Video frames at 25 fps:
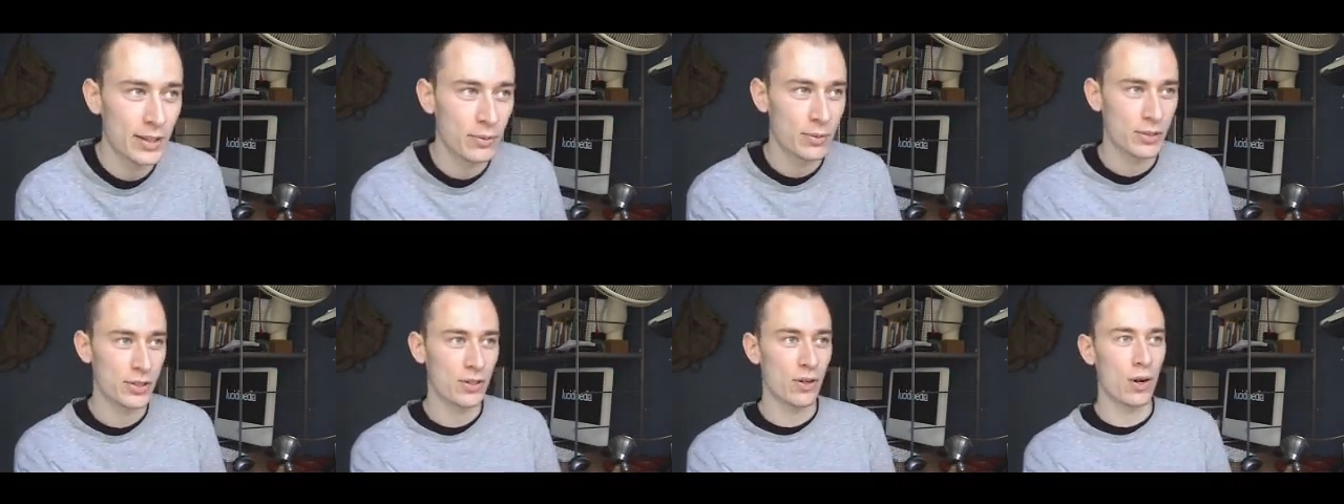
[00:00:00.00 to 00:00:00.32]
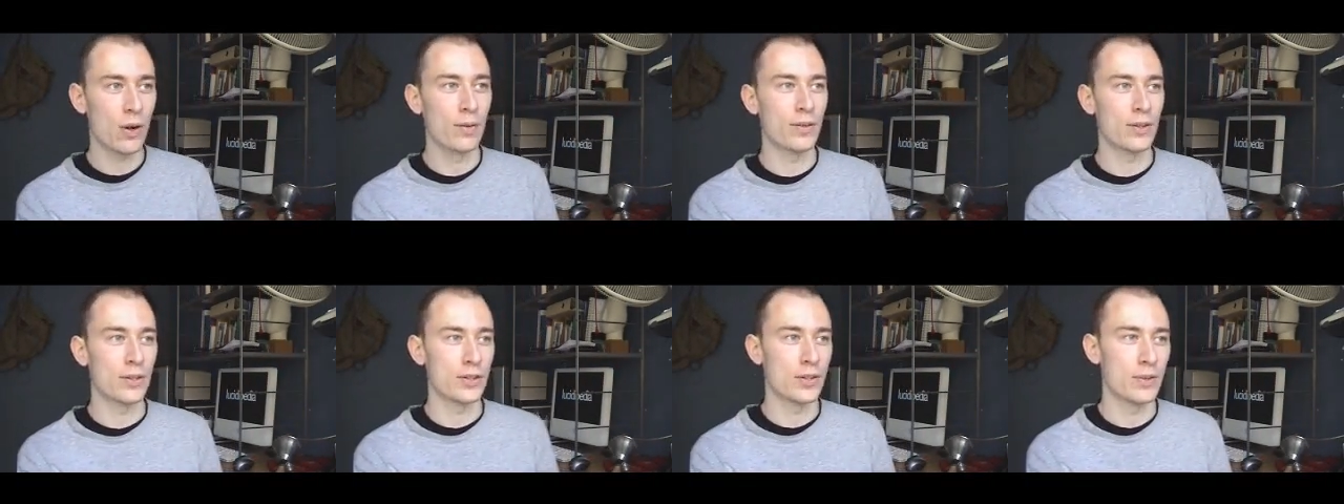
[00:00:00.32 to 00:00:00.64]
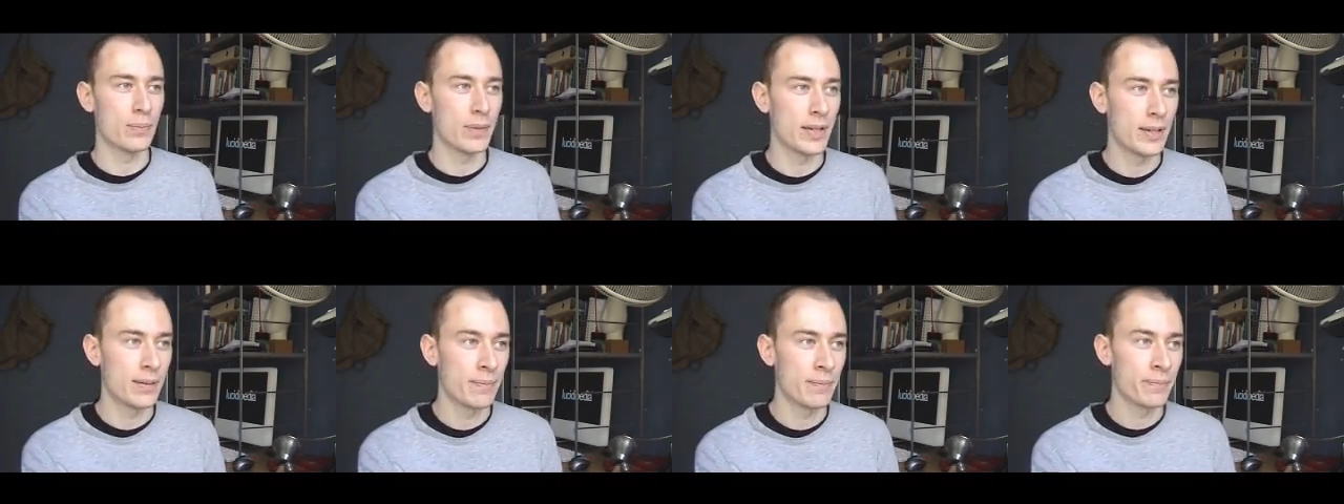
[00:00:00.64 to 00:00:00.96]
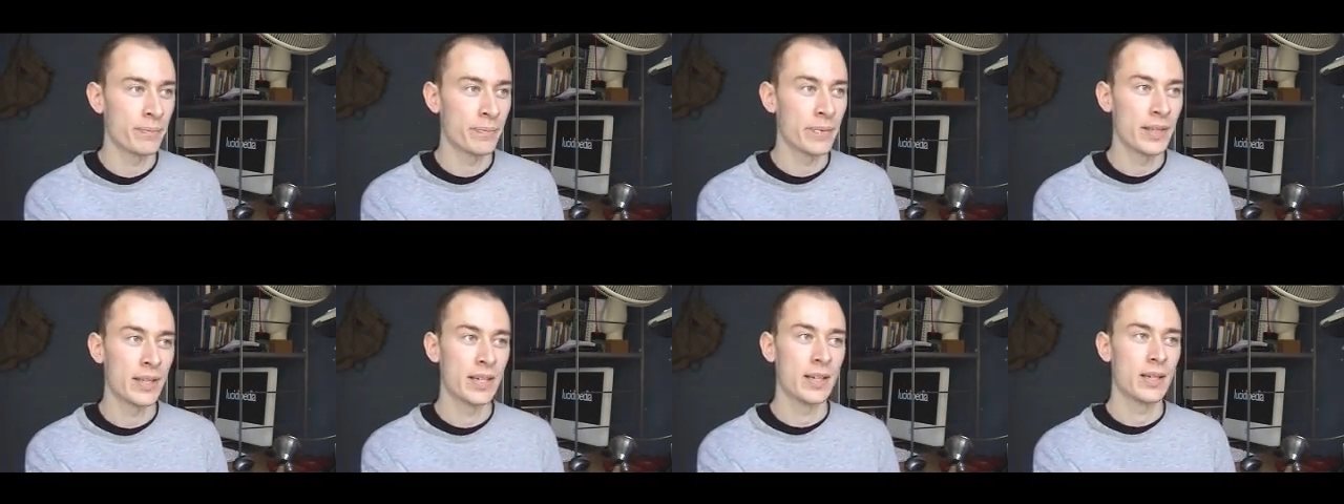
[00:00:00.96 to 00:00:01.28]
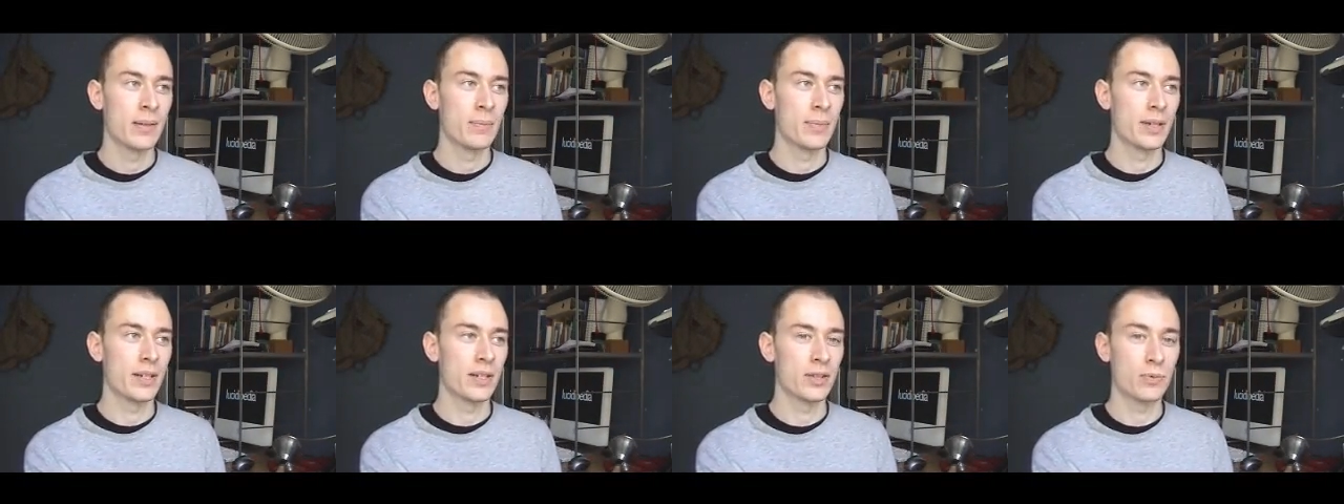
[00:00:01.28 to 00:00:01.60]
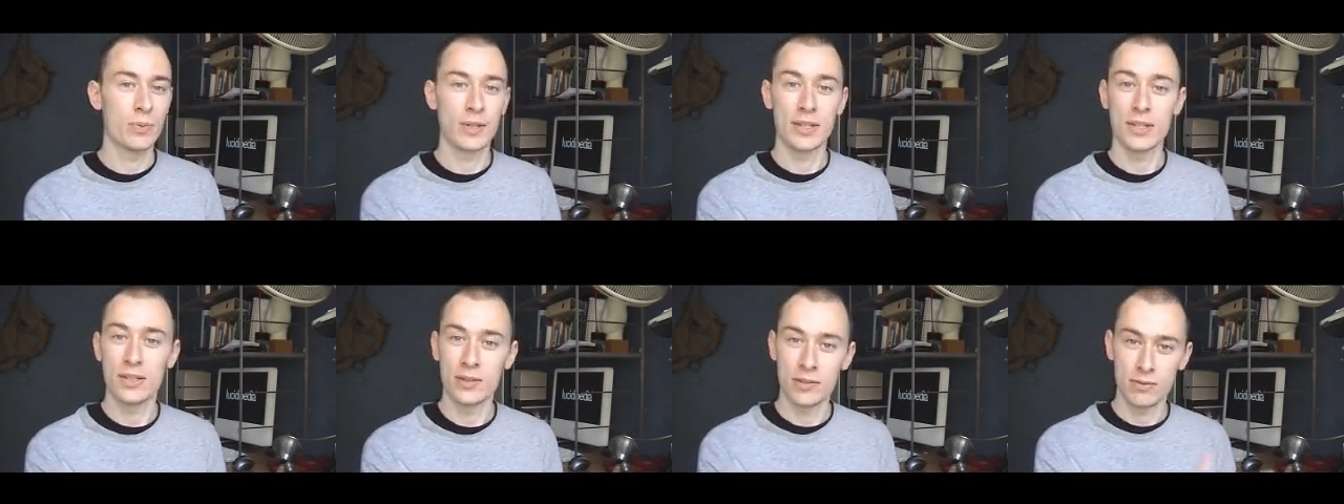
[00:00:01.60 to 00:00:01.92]
It was so obvious to me.
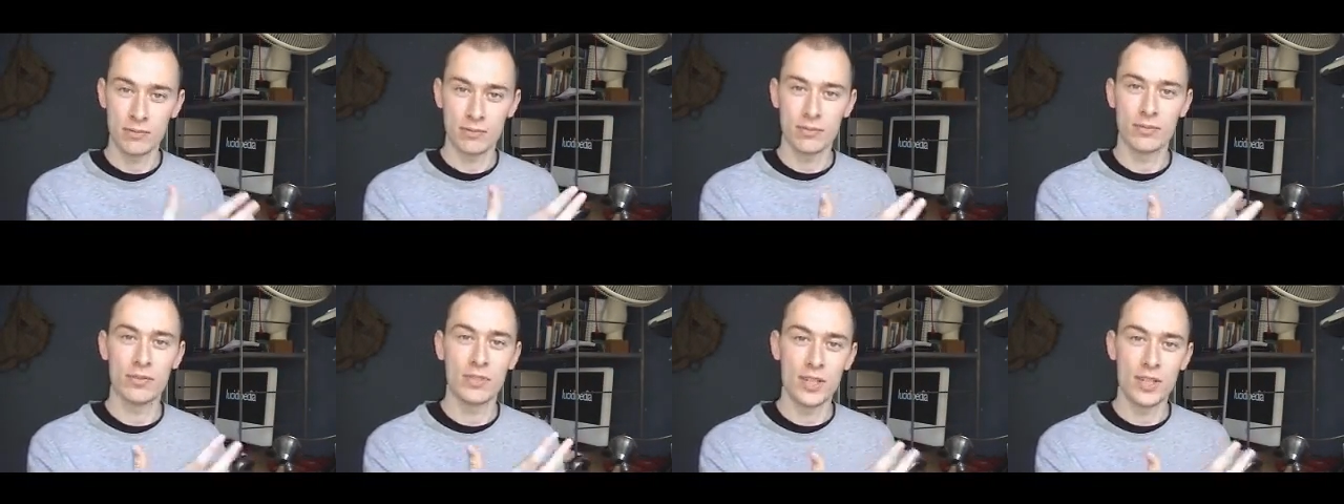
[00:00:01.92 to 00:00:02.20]
Because when you